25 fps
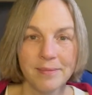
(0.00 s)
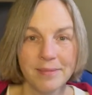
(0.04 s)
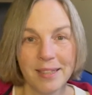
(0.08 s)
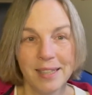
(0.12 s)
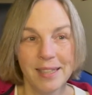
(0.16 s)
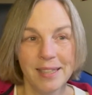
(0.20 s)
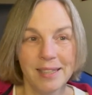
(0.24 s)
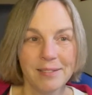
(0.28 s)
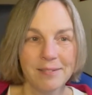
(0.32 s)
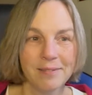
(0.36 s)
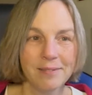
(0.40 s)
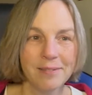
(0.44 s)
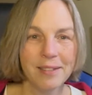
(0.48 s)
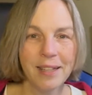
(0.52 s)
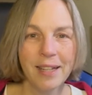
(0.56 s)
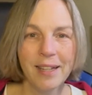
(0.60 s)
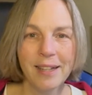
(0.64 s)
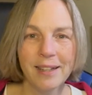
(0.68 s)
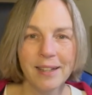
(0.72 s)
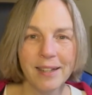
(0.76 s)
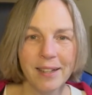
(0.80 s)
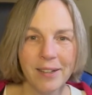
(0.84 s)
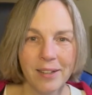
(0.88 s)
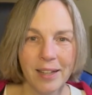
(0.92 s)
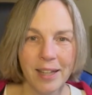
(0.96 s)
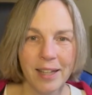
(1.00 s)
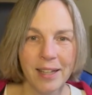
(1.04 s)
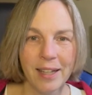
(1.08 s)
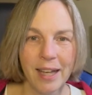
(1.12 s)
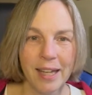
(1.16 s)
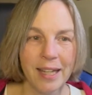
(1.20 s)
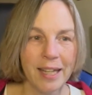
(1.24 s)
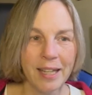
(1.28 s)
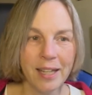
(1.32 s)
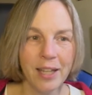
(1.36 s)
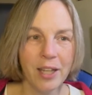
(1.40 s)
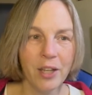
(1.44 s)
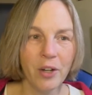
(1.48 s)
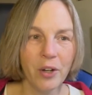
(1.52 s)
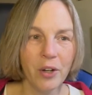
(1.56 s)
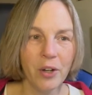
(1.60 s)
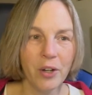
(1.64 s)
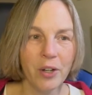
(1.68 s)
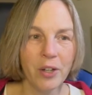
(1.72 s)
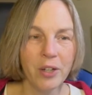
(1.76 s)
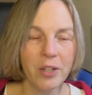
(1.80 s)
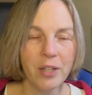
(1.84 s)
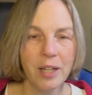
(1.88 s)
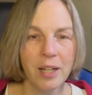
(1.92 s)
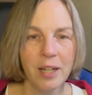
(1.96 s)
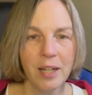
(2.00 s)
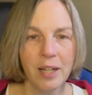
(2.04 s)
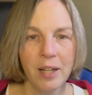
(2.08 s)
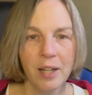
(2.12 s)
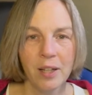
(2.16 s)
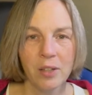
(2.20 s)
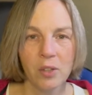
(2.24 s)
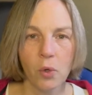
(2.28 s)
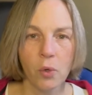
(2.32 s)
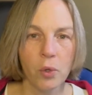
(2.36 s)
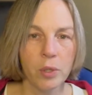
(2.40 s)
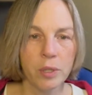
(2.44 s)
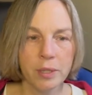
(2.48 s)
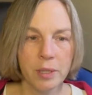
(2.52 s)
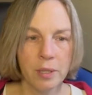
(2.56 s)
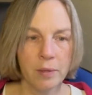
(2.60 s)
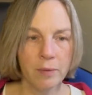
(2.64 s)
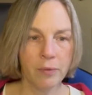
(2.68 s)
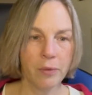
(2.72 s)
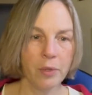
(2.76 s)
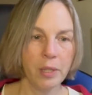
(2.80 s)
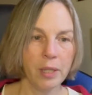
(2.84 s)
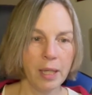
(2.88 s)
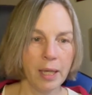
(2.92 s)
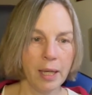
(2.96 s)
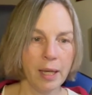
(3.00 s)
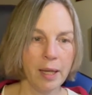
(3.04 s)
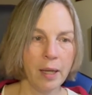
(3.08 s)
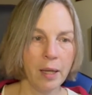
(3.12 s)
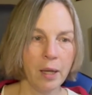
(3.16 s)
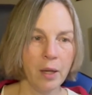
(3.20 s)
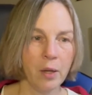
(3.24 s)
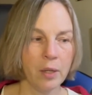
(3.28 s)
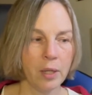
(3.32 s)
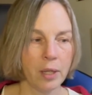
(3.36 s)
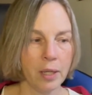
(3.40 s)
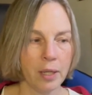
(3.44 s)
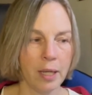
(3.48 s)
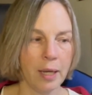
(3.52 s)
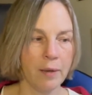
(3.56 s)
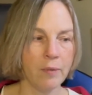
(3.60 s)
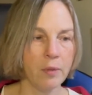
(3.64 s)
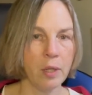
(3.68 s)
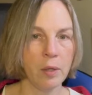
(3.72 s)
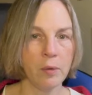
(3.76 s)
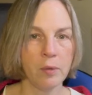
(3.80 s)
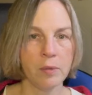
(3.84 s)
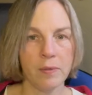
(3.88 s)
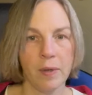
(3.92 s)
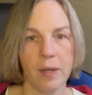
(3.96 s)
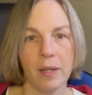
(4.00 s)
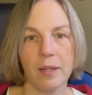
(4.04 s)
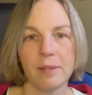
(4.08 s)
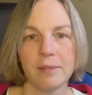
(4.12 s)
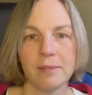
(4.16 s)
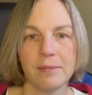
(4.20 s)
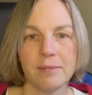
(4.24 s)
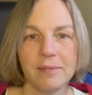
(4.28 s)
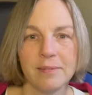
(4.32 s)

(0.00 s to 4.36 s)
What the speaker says: And, yeah, okay. I didn't get hurt. The horse didn't freak out, and everything was fine.